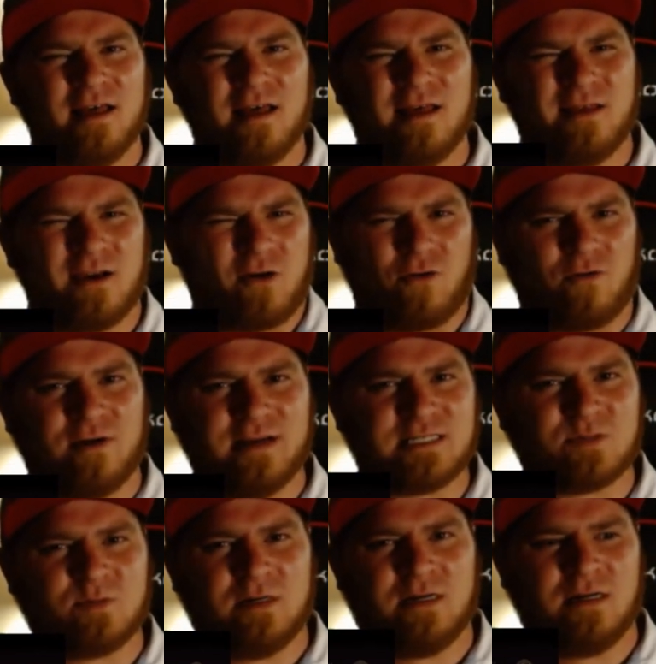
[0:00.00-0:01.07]
the
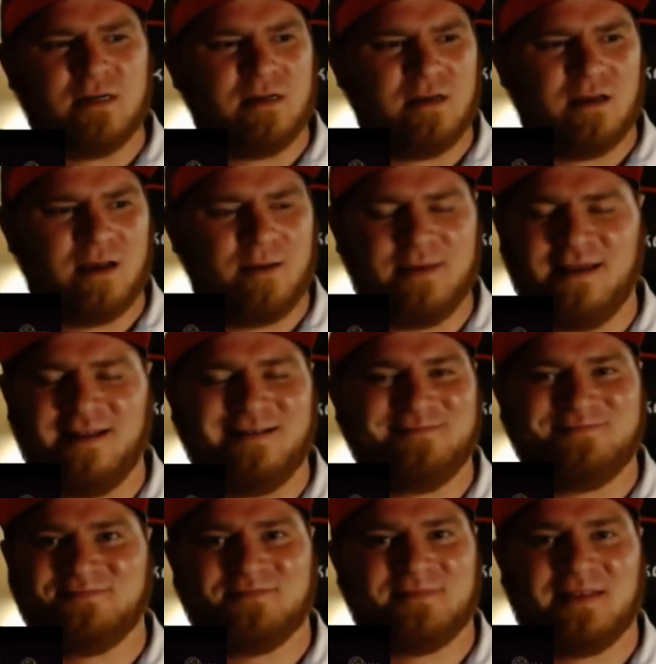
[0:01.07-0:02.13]
charisma. I mean,
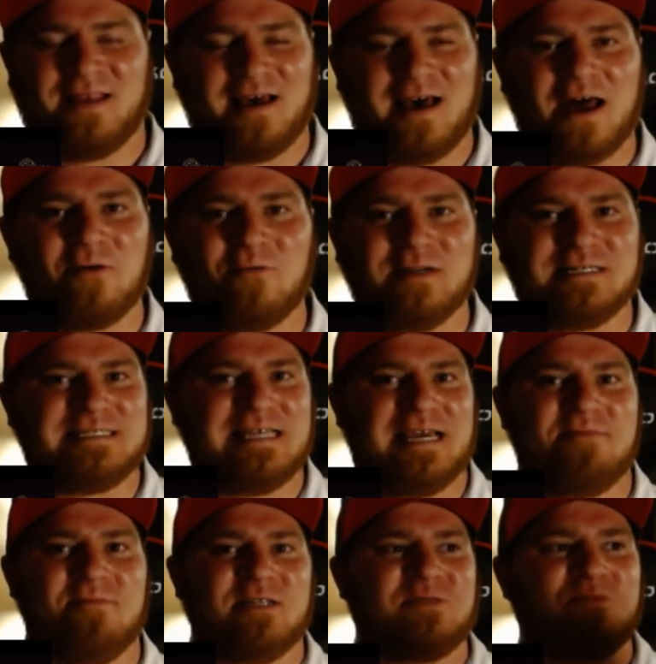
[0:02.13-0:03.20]
I don't want to say
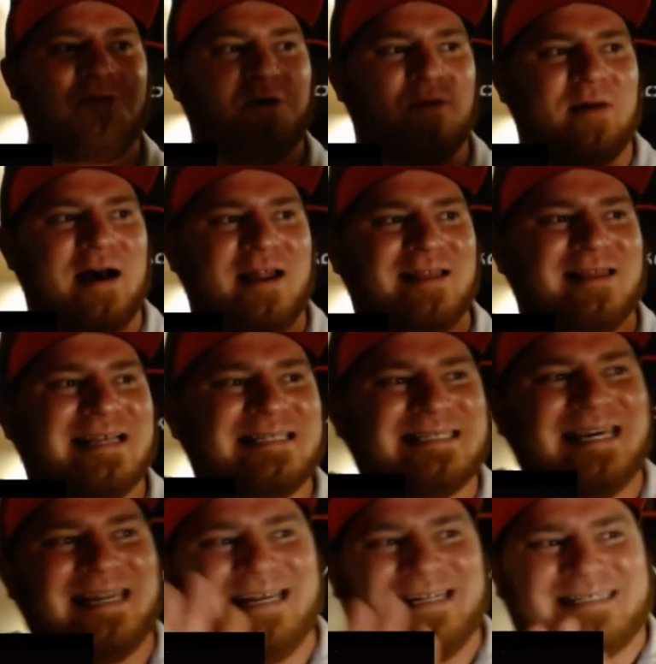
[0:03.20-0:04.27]
much more about it. Let's
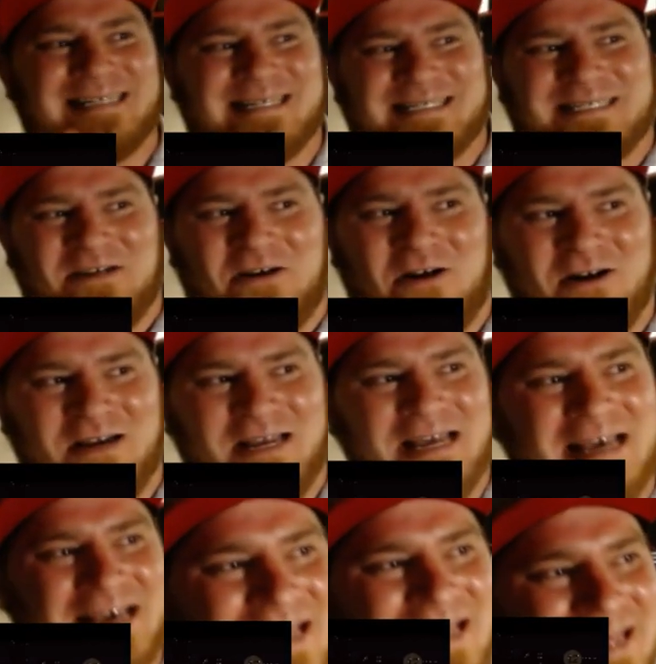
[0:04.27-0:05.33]
get into the song.
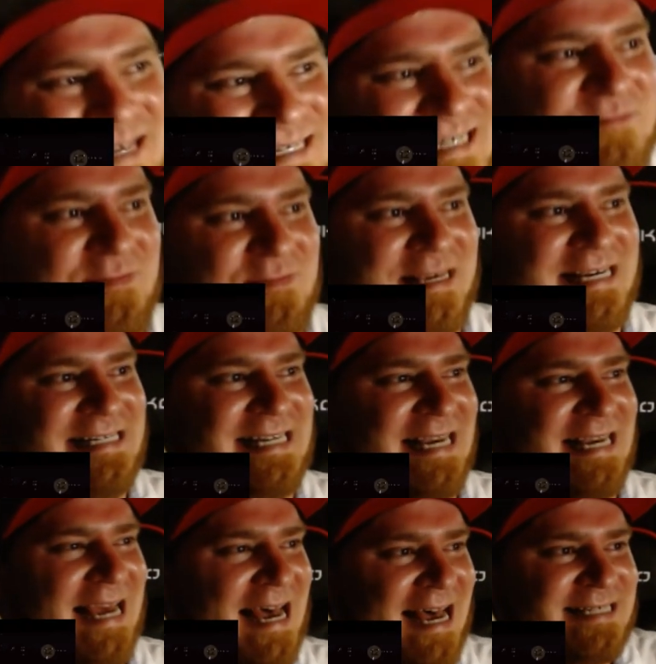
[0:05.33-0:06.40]
This is B
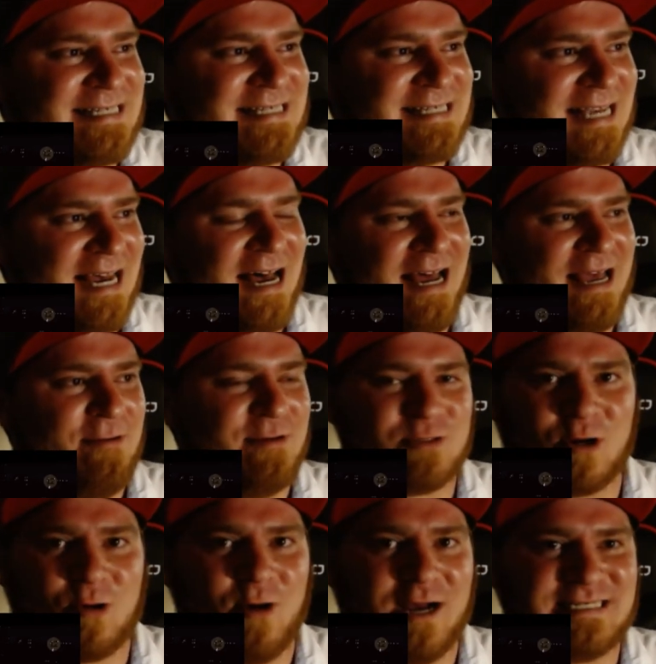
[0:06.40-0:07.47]
T S. Uh, it was
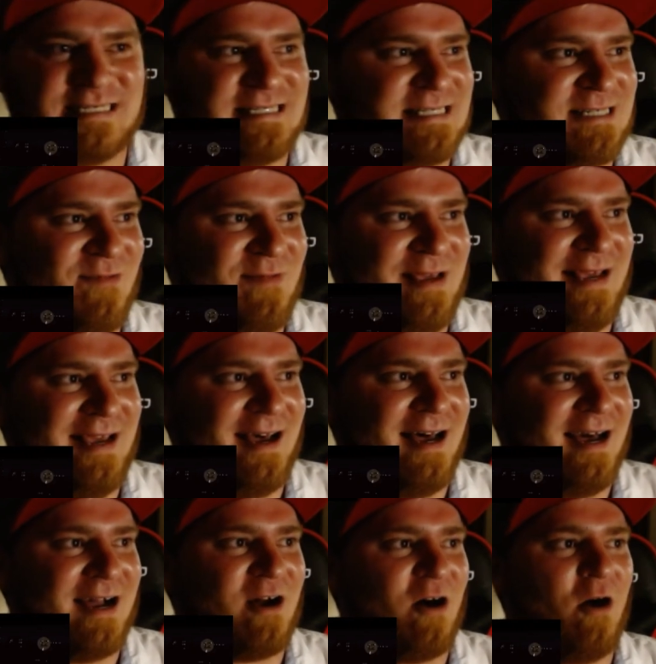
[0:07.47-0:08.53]
requested to me
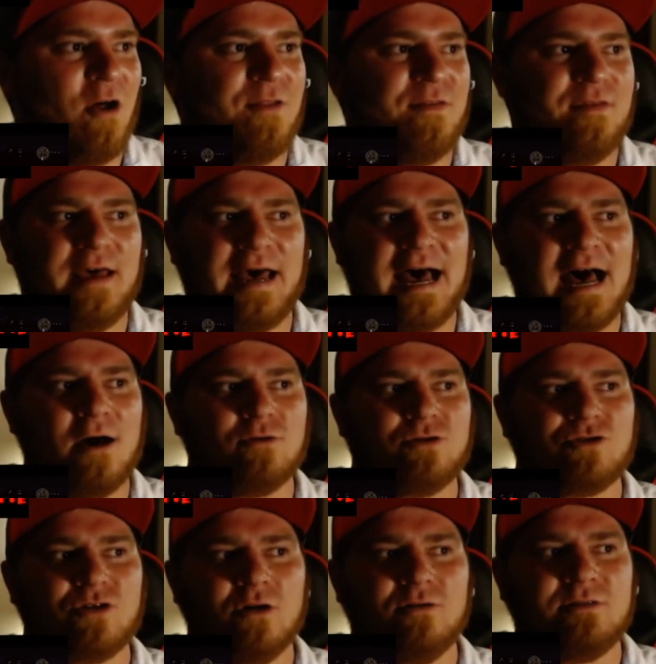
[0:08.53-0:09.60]
uh, called the
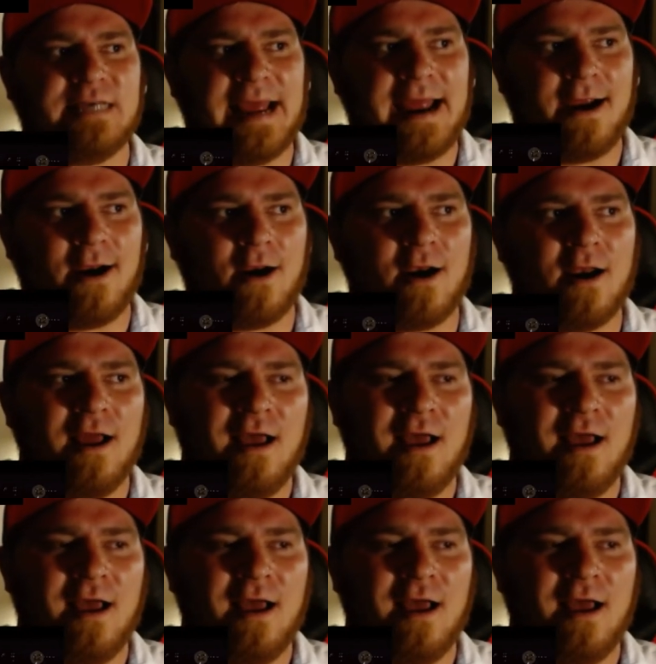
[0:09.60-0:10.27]
Outro Tear.